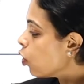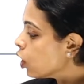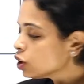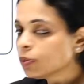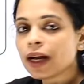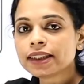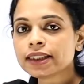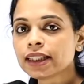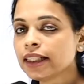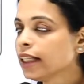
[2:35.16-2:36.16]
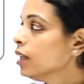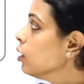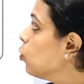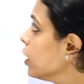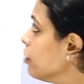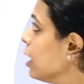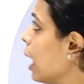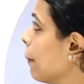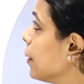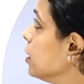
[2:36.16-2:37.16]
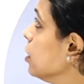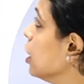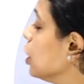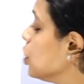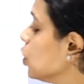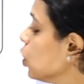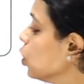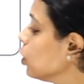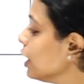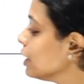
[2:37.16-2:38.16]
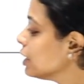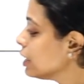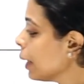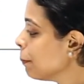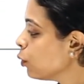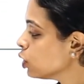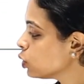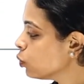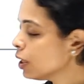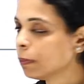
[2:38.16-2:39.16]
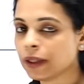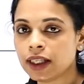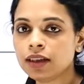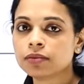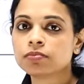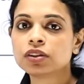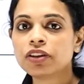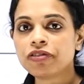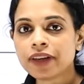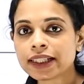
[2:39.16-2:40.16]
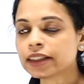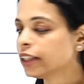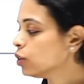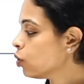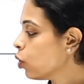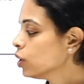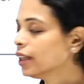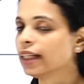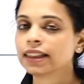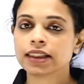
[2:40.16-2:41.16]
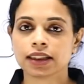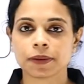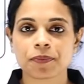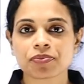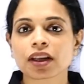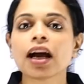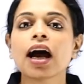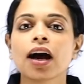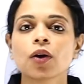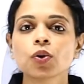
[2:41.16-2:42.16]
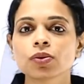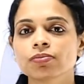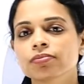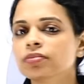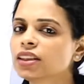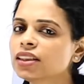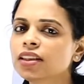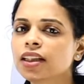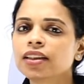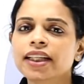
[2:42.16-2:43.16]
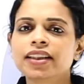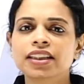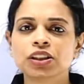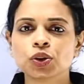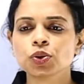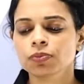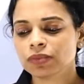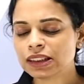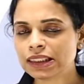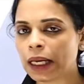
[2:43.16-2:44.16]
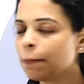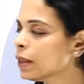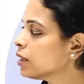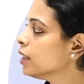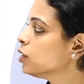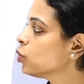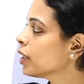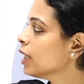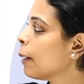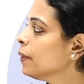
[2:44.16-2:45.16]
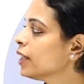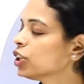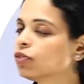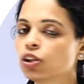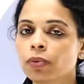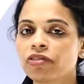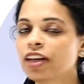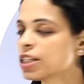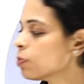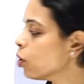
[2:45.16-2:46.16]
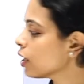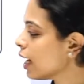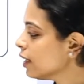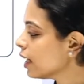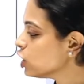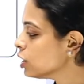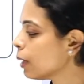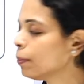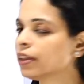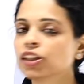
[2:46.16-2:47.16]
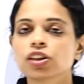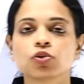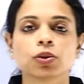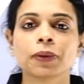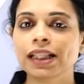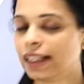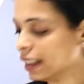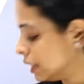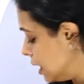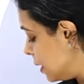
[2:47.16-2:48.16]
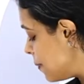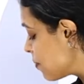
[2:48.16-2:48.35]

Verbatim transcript: automatically what will happen you know, the same post will be reflected on LinkedIn. How? Just integrate these two. Same method, trigger application would be Facebook and action application would be LinkedIn.